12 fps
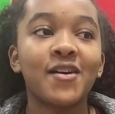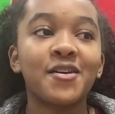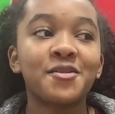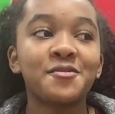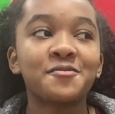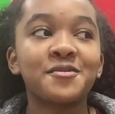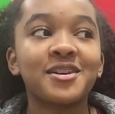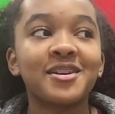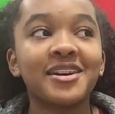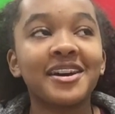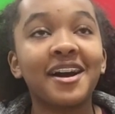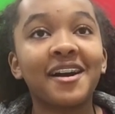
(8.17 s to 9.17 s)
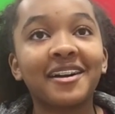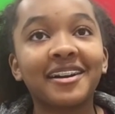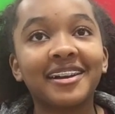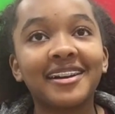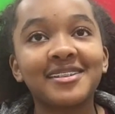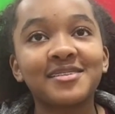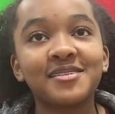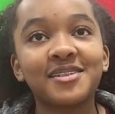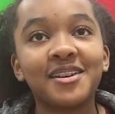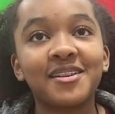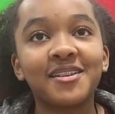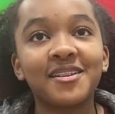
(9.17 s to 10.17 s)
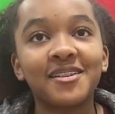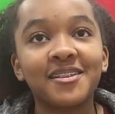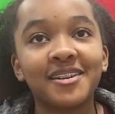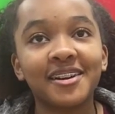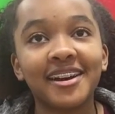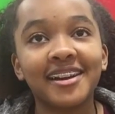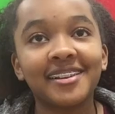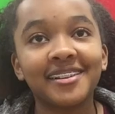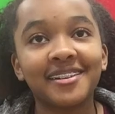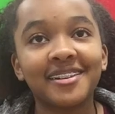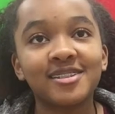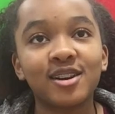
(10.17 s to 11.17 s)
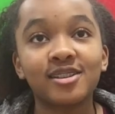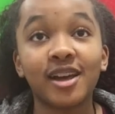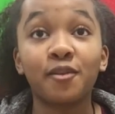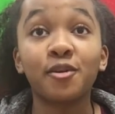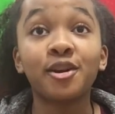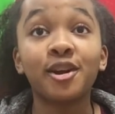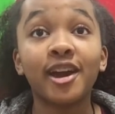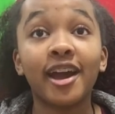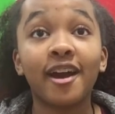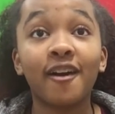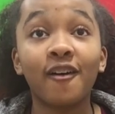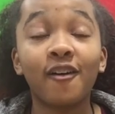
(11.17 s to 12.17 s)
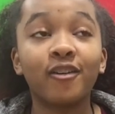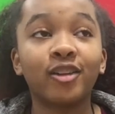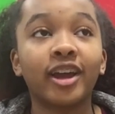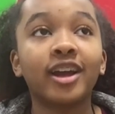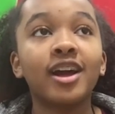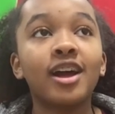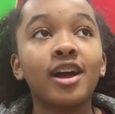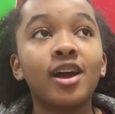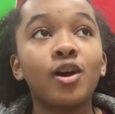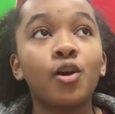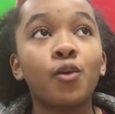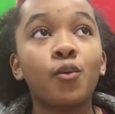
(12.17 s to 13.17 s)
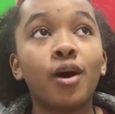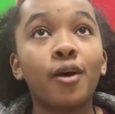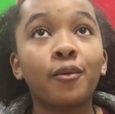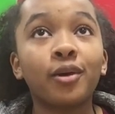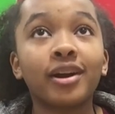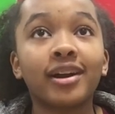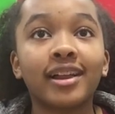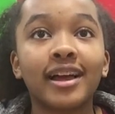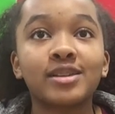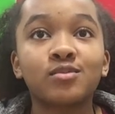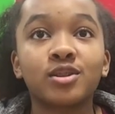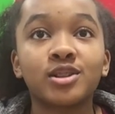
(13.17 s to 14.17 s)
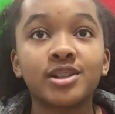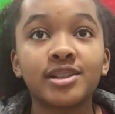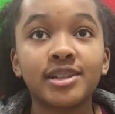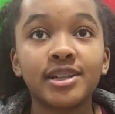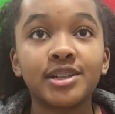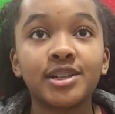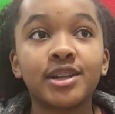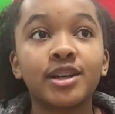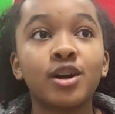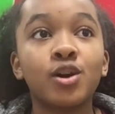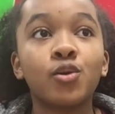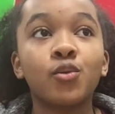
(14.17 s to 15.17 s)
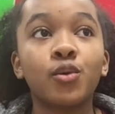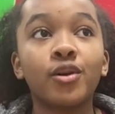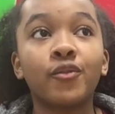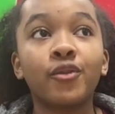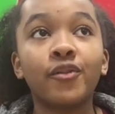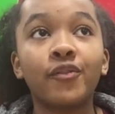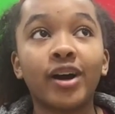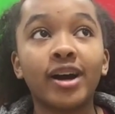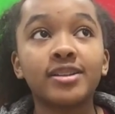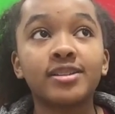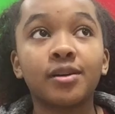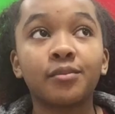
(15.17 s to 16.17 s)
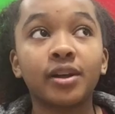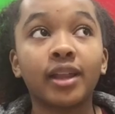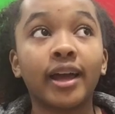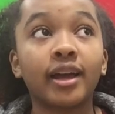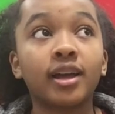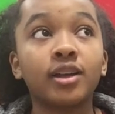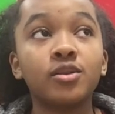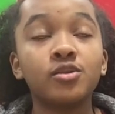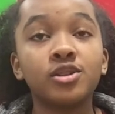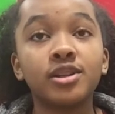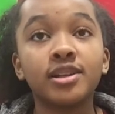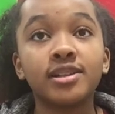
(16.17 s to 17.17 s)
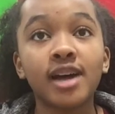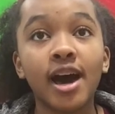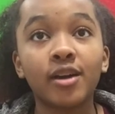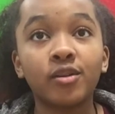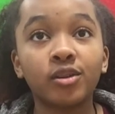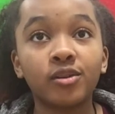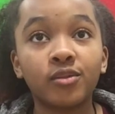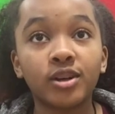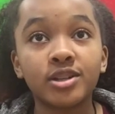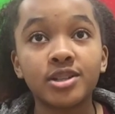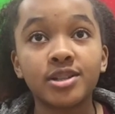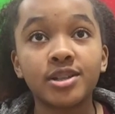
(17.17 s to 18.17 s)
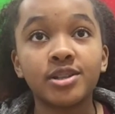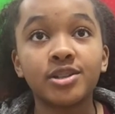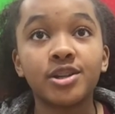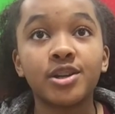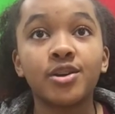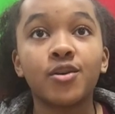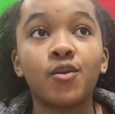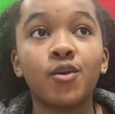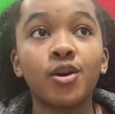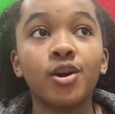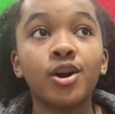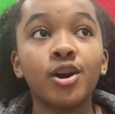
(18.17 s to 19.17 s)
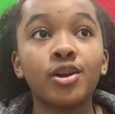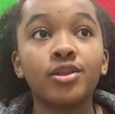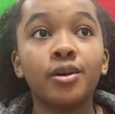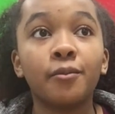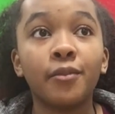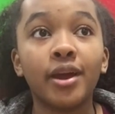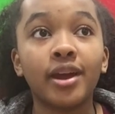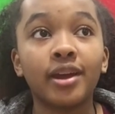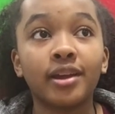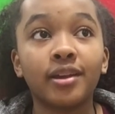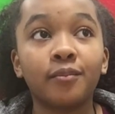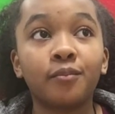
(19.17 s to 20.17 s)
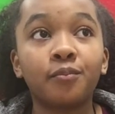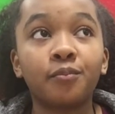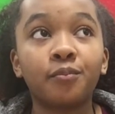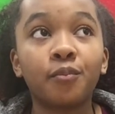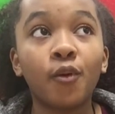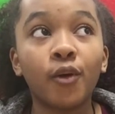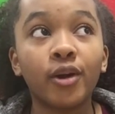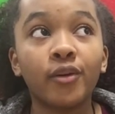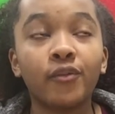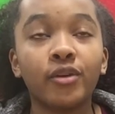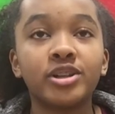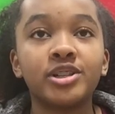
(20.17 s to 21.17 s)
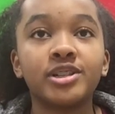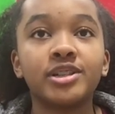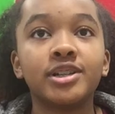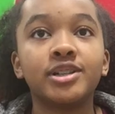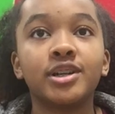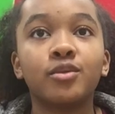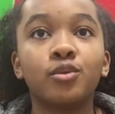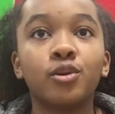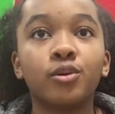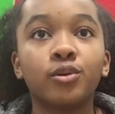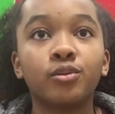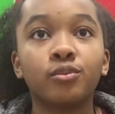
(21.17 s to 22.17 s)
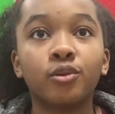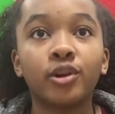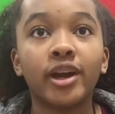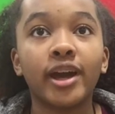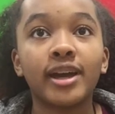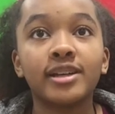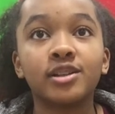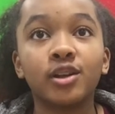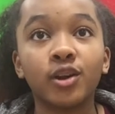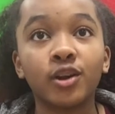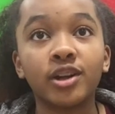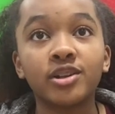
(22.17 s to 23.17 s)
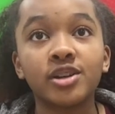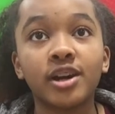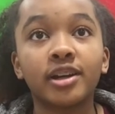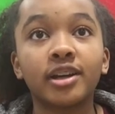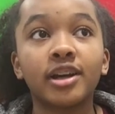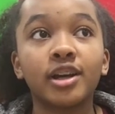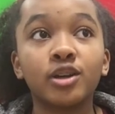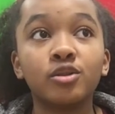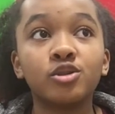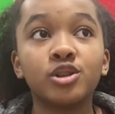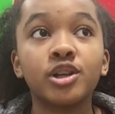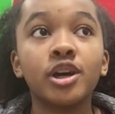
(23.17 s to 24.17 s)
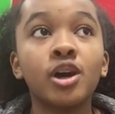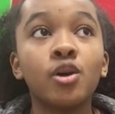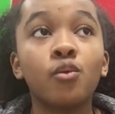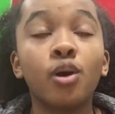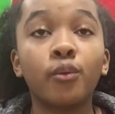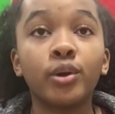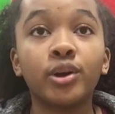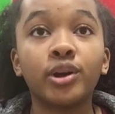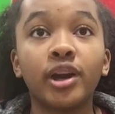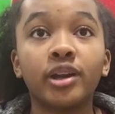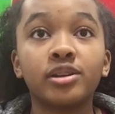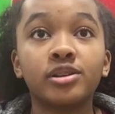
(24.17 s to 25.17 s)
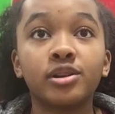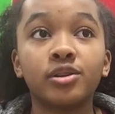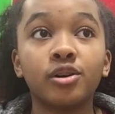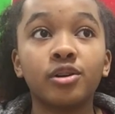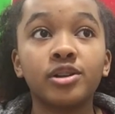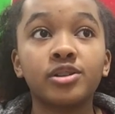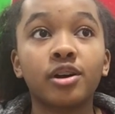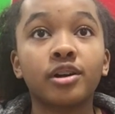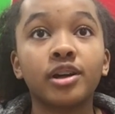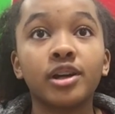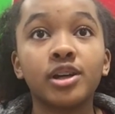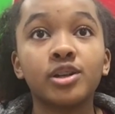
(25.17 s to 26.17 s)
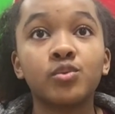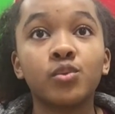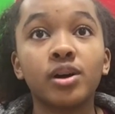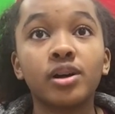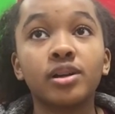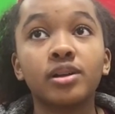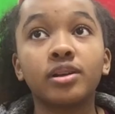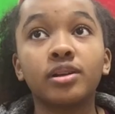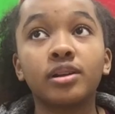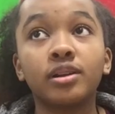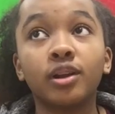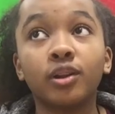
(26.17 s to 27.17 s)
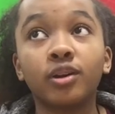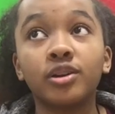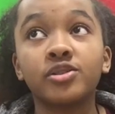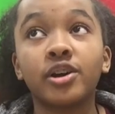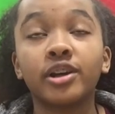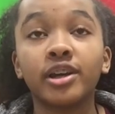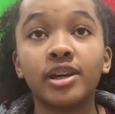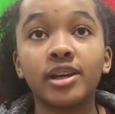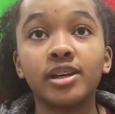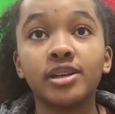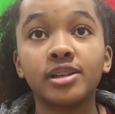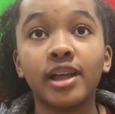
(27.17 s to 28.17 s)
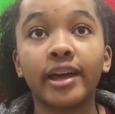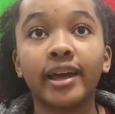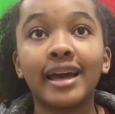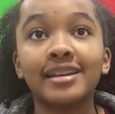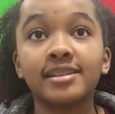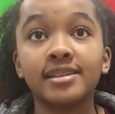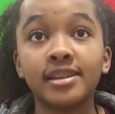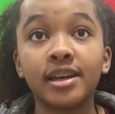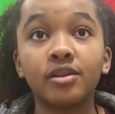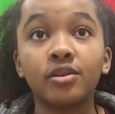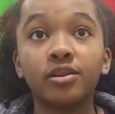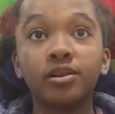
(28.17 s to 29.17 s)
Oh, well, in our class, we don't co-create learning targets. Like, we create our own, like, while we're in class, while she's teaching, if we find something, like, usually the title of what she's teaching or the main point of what she's teaching, we'll create as a learning target. And usually what we create as a learning target is what the learning target is, like, as a standard.